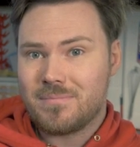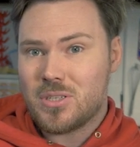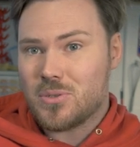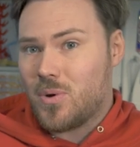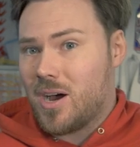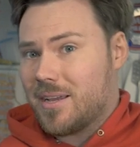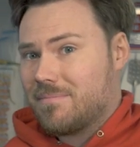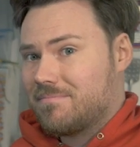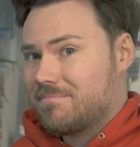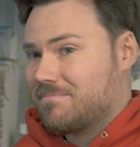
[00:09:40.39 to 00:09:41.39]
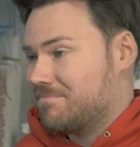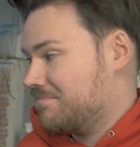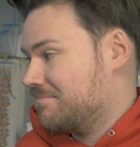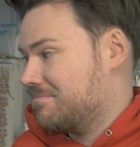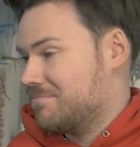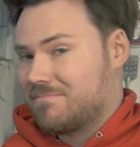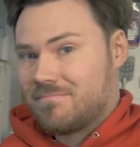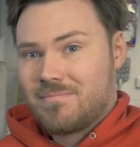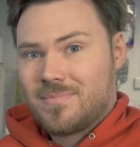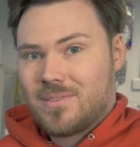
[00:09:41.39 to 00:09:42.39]
which is why I've
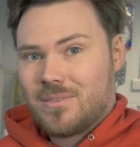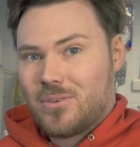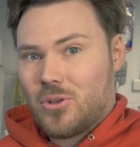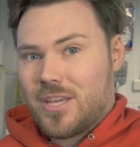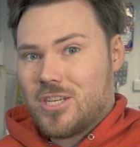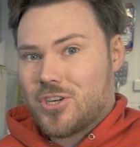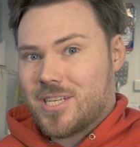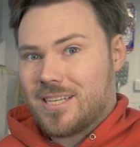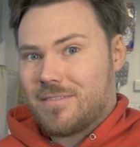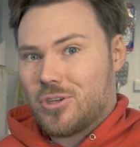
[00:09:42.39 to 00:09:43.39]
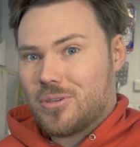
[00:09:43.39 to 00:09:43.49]
got the heat treating oven